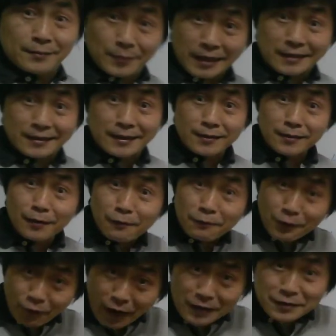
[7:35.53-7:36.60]
Makes sense?
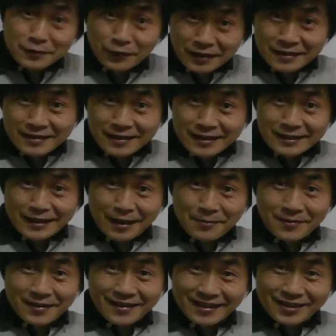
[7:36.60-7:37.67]
The Phosphagen system.
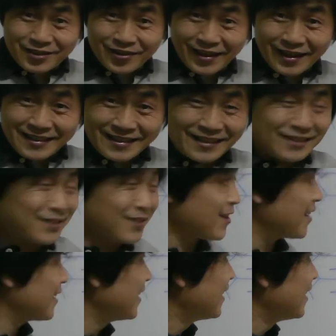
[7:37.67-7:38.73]
Is it right? Is it
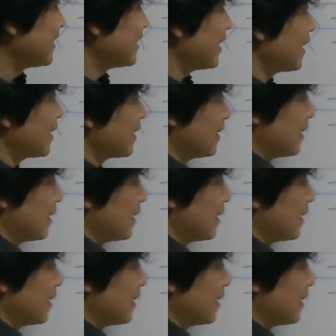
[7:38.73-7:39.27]
right? Yeah.